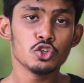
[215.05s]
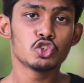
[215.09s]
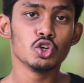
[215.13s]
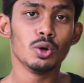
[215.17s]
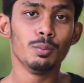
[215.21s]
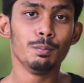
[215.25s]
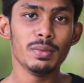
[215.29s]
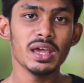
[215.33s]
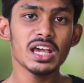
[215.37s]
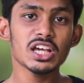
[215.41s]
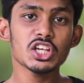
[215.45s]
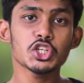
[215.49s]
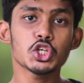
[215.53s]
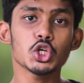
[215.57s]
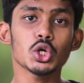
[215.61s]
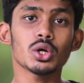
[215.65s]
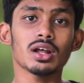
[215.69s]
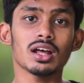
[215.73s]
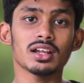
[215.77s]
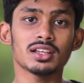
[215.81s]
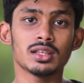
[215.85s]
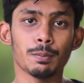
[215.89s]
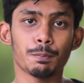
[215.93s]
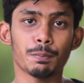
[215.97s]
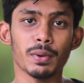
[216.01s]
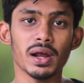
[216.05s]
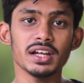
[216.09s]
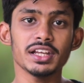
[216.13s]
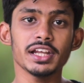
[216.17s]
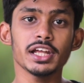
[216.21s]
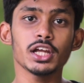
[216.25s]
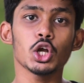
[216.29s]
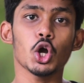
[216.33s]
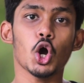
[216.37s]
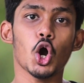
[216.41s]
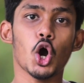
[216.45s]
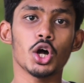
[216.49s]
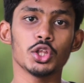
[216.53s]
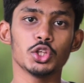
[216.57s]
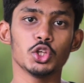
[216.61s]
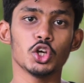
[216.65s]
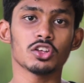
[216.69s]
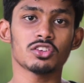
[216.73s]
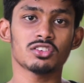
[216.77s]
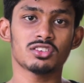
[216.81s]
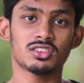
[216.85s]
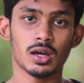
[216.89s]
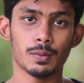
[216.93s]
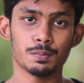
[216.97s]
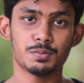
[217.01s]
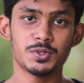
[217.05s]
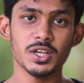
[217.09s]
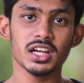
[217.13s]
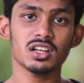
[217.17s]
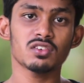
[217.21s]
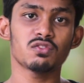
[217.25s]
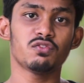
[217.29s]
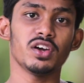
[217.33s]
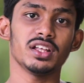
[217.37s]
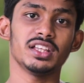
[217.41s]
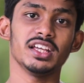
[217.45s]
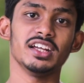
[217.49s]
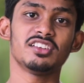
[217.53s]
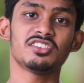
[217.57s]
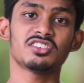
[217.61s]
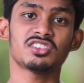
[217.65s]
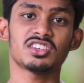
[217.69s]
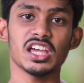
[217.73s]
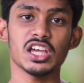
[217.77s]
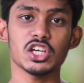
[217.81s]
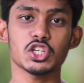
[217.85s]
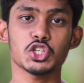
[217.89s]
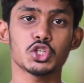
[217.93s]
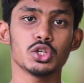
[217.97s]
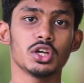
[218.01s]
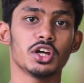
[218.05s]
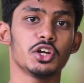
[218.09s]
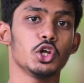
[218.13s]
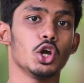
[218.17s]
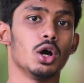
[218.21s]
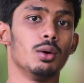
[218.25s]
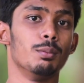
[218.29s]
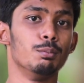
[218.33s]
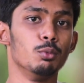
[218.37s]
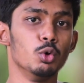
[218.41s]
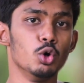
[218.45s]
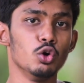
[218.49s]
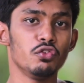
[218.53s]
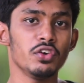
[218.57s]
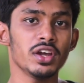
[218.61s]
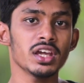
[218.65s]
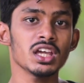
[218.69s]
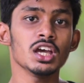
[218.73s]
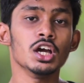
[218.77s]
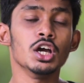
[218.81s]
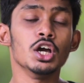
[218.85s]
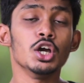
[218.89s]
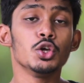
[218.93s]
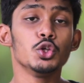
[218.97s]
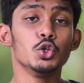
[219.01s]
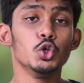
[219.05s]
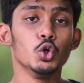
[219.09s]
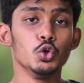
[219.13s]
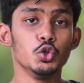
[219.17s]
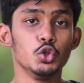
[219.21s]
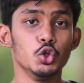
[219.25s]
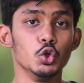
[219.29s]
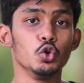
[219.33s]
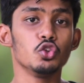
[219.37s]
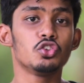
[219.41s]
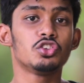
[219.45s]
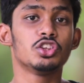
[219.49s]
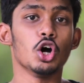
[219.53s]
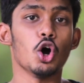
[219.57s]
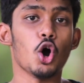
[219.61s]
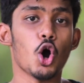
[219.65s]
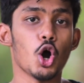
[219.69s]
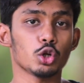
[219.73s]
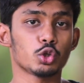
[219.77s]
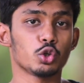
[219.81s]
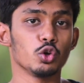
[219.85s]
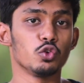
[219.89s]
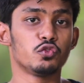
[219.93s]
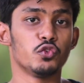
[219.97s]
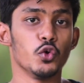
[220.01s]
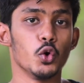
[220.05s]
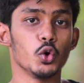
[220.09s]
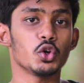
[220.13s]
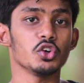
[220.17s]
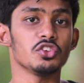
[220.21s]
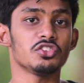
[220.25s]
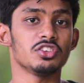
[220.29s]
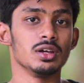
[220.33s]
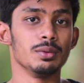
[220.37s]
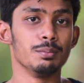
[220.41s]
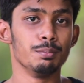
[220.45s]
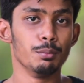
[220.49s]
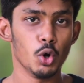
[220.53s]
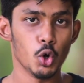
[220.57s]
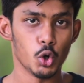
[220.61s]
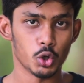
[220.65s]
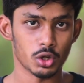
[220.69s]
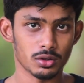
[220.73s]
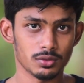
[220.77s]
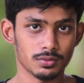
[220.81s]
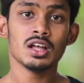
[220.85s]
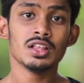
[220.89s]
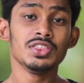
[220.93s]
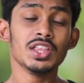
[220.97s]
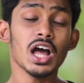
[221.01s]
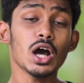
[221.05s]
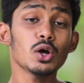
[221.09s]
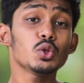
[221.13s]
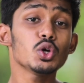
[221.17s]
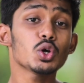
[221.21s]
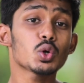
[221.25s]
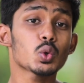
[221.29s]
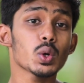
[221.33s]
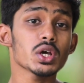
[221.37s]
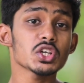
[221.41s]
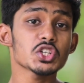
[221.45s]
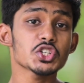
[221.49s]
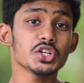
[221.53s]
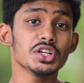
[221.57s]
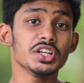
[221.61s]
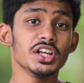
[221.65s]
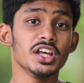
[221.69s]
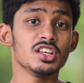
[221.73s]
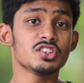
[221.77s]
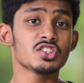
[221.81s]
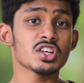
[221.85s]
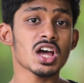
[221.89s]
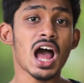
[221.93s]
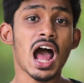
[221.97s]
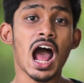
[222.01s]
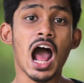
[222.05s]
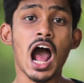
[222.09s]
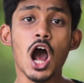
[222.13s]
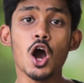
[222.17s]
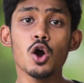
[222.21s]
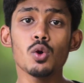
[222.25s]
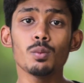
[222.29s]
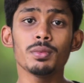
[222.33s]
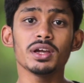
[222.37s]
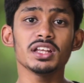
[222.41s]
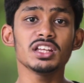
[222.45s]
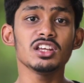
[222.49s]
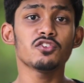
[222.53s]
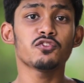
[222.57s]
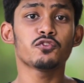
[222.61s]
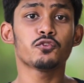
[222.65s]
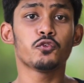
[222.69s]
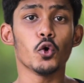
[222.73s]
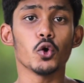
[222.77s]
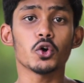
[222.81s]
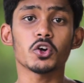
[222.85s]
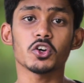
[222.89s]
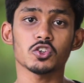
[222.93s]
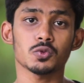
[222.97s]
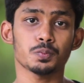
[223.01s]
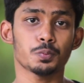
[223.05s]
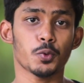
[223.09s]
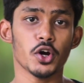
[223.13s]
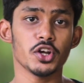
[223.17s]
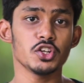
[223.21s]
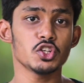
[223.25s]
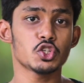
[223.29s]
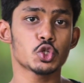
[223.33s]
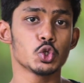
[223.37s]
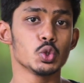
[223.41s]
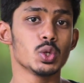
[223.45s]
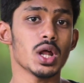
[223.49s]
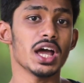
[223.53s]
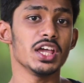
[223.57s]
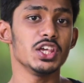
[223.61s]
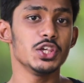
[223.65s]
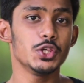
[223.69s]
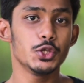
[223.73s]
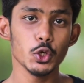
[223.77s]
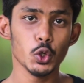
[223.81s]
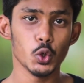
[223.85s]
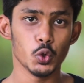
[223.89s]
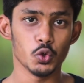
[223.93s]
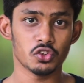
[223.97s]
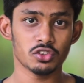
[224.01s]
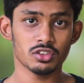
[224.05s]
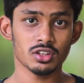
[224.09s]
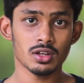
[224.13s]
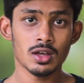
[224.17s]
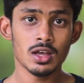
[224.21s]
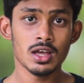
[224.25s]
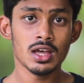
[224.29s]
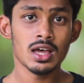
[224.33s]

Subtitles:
So make sure, depending on your subject, whether it's stationary or moving, you use the autofocusing mode. Now the question is, how many focus points should I use?